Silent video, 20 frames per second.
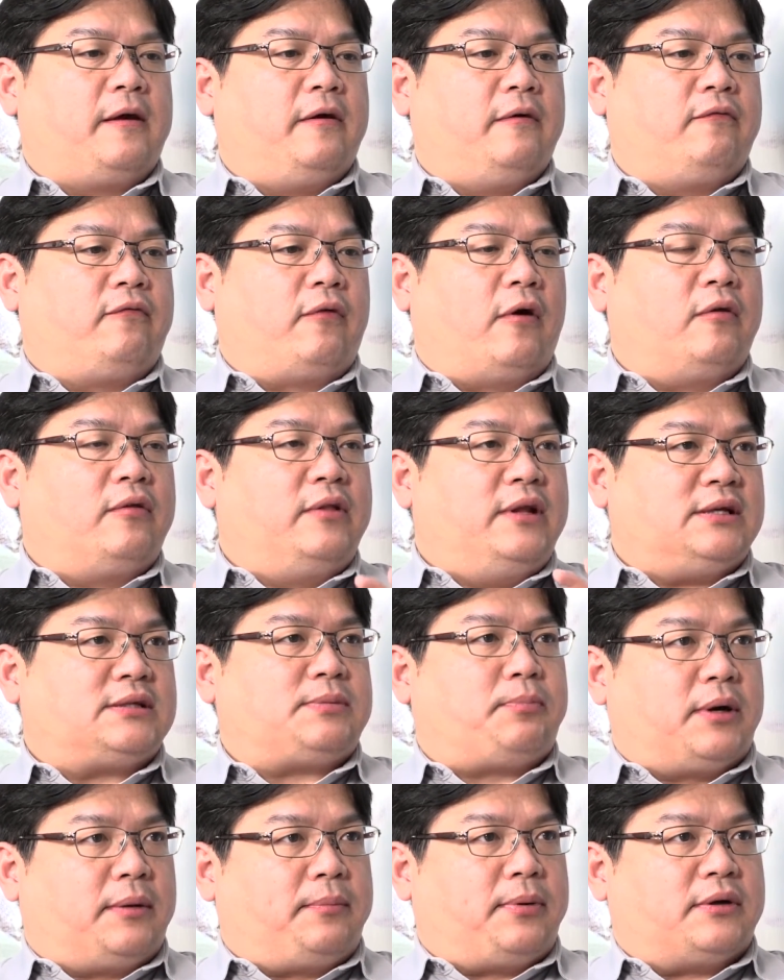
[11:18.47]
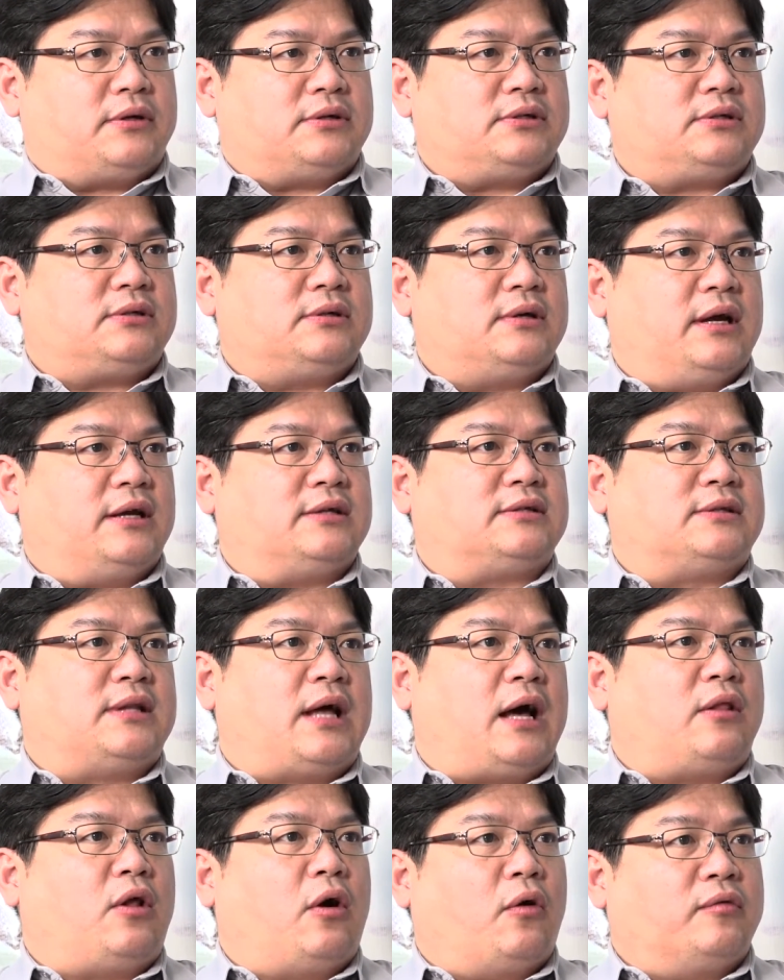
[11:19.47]
For this purpose, it's
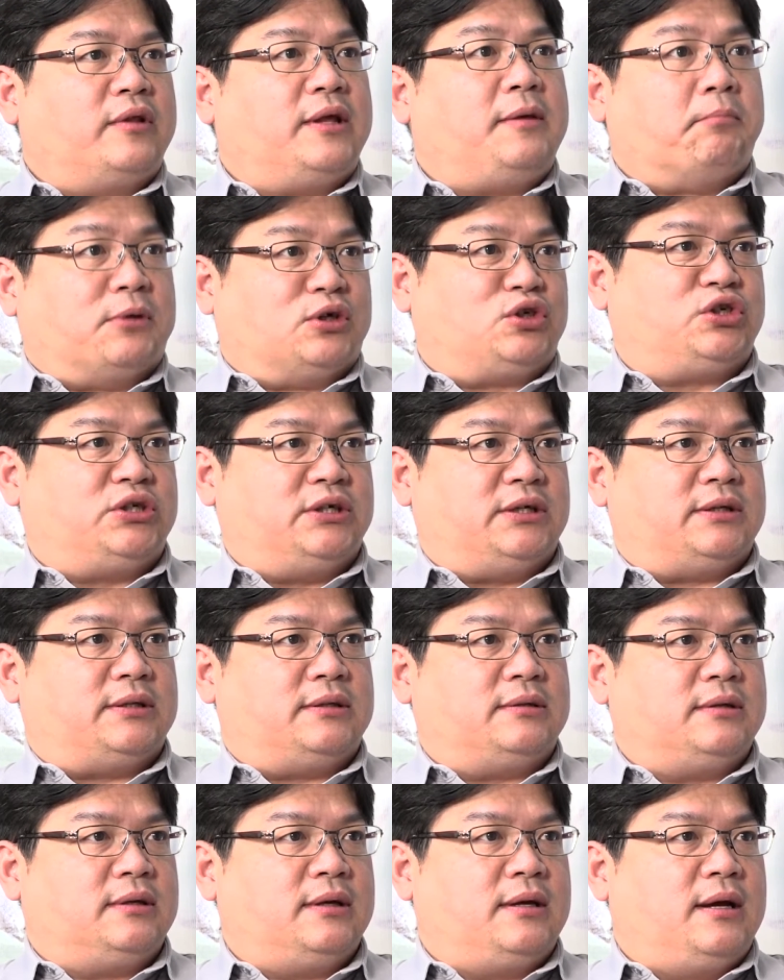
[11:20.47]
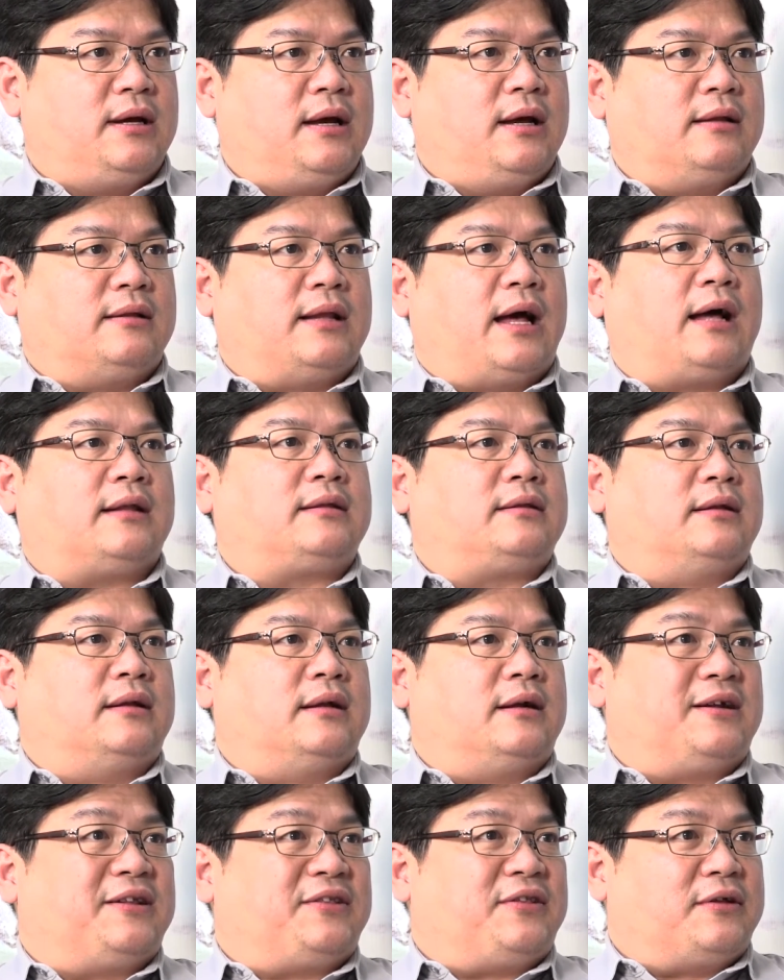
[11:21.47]
not only machine, not
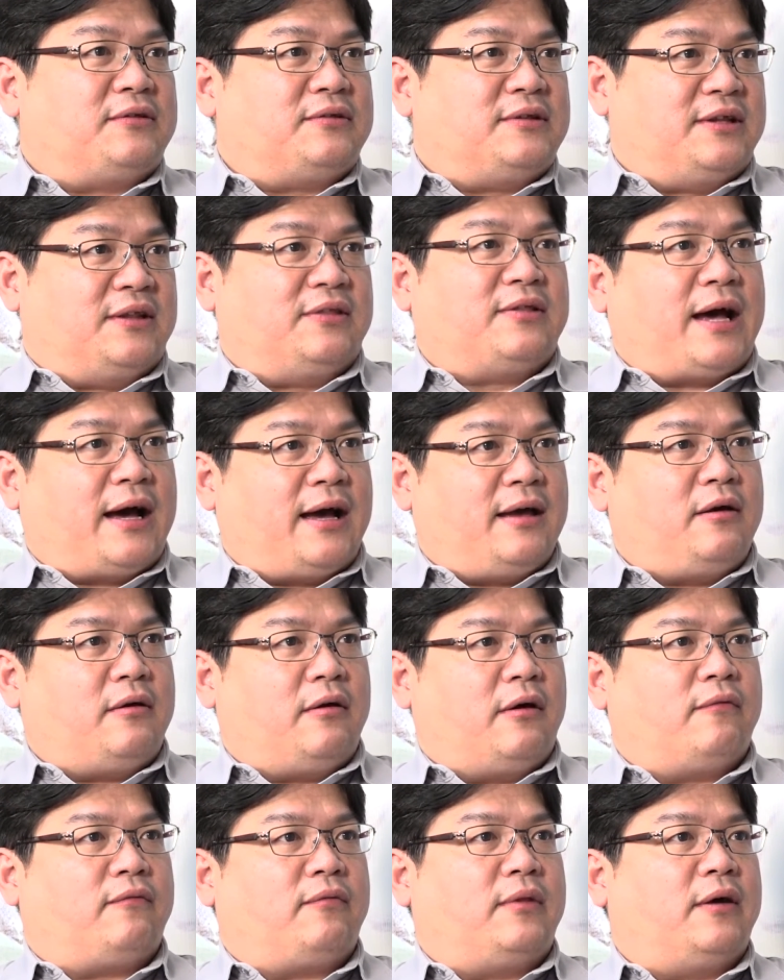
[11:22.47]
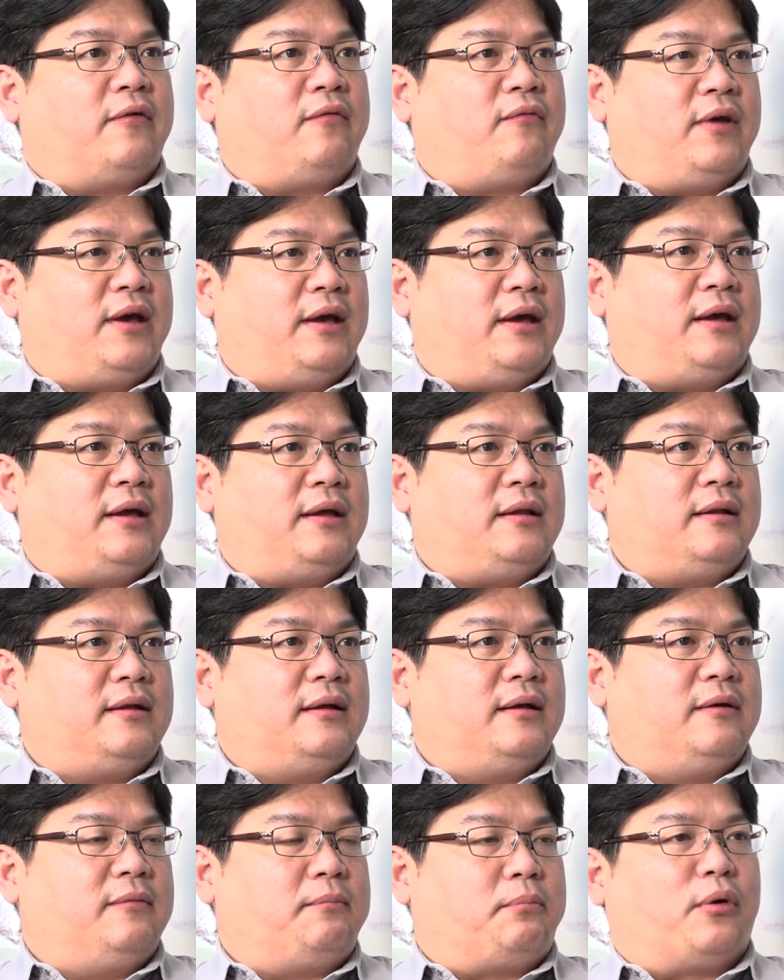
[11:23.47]
the deny of the feed
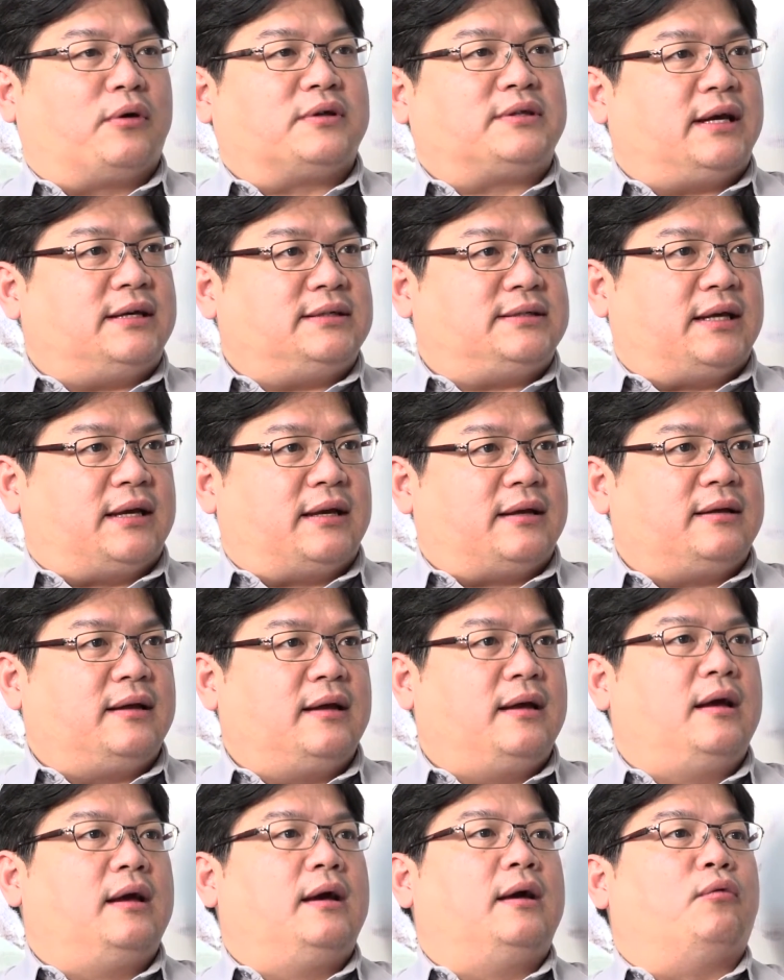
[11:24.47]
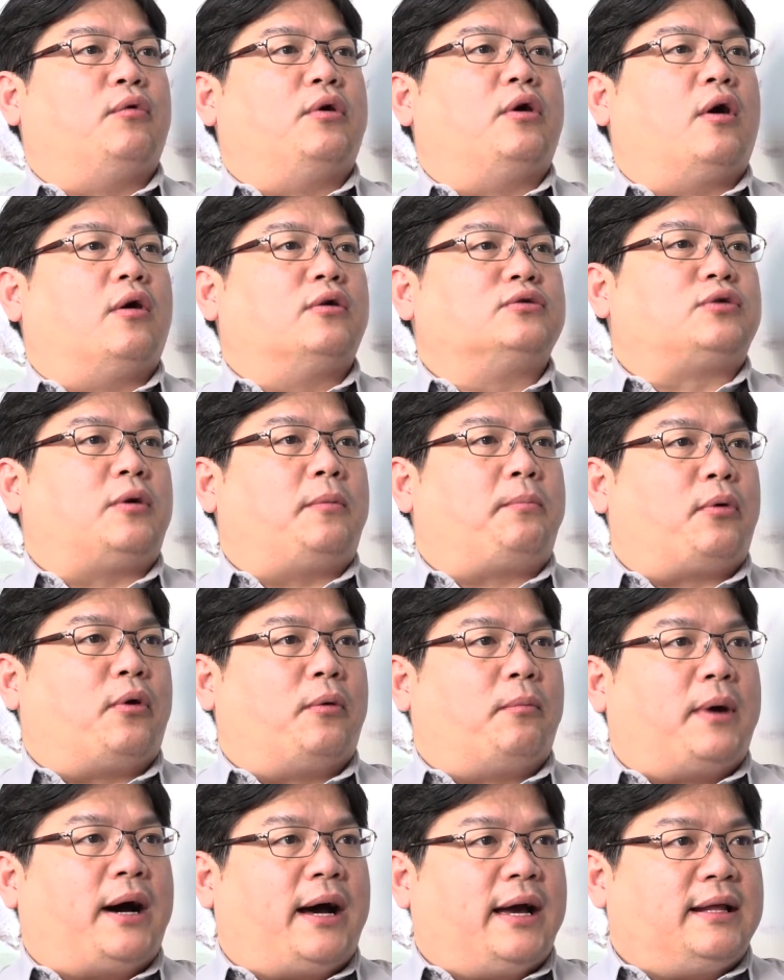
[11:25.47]
processing. We also
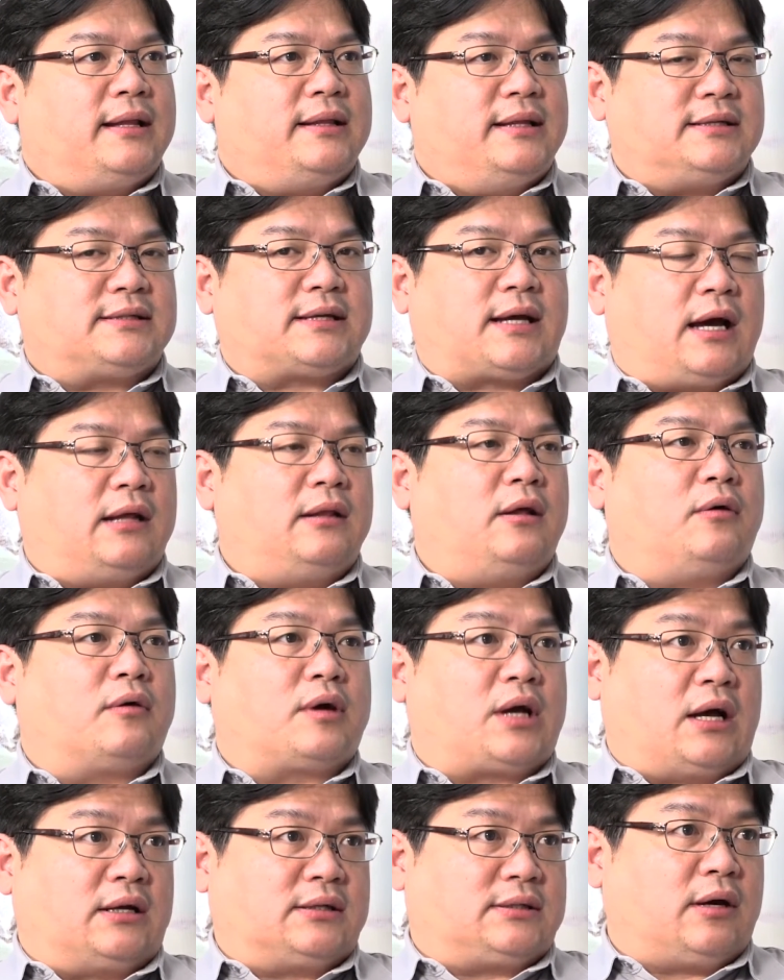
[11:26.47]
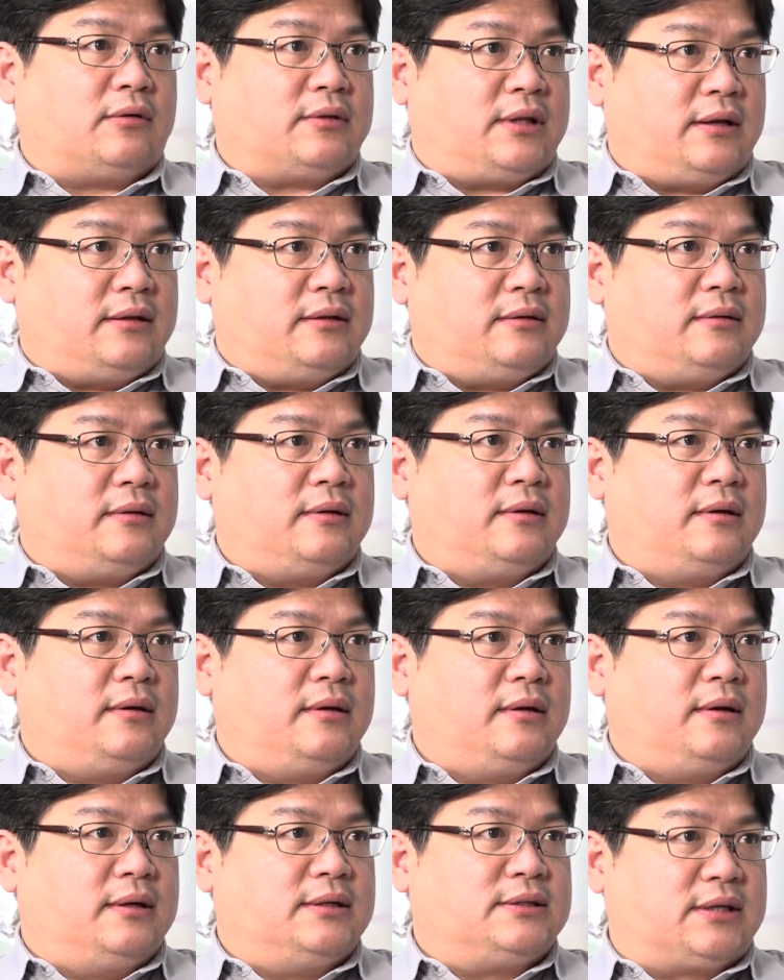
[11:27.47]
provide this kind of consultant
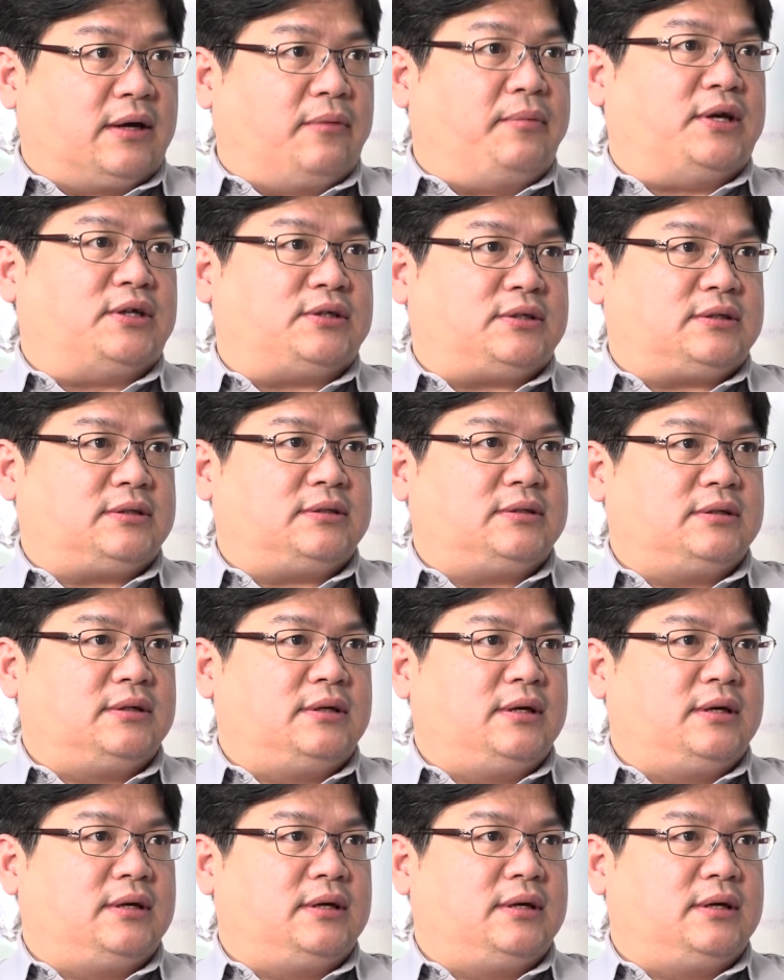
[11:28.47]
service.